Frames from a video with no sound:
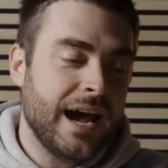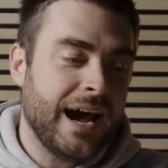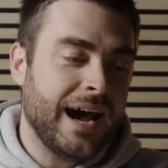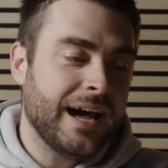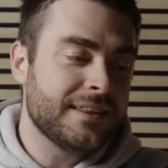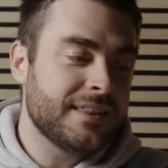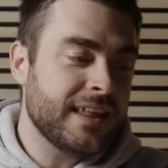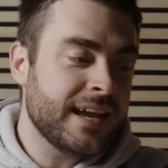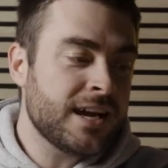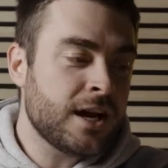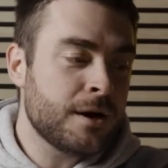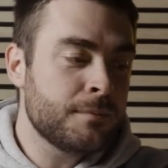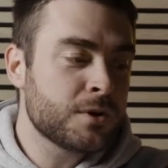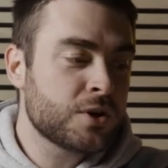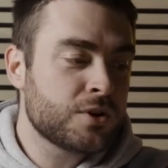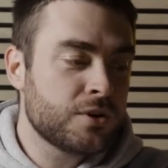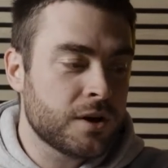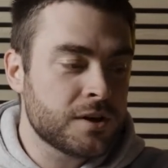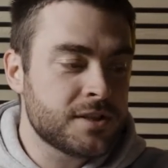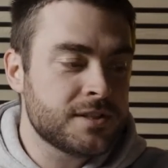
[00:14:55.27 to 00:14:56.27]
and they come
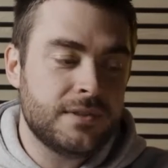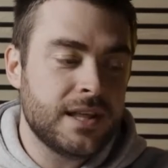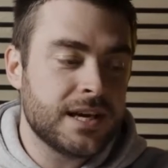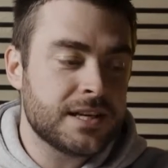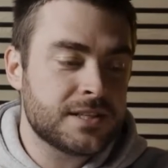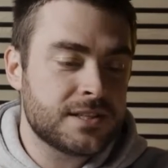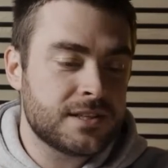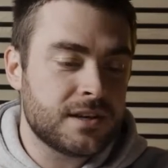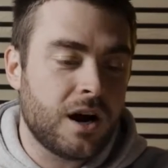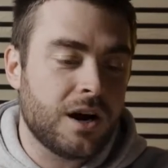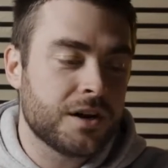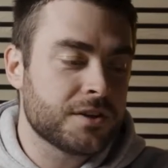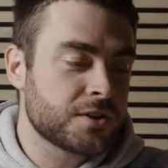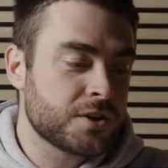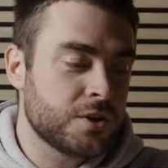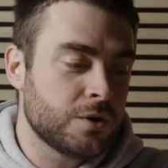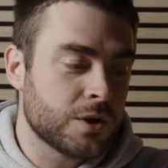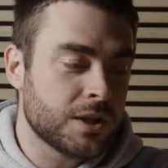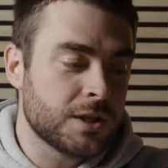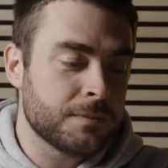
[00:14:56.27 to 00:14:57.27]
across this
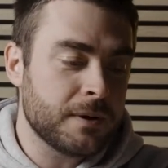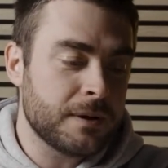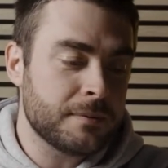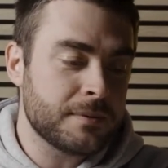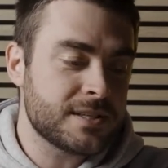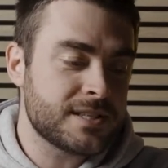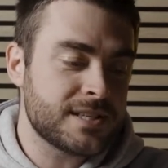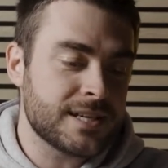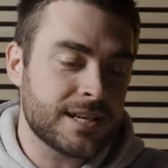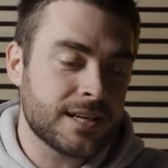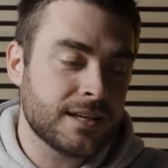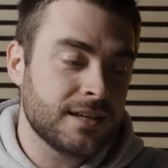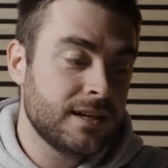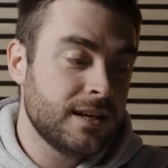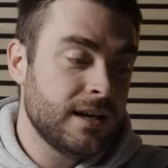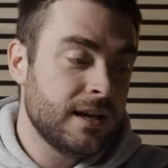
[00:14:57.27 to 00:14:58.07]
article on the BBC,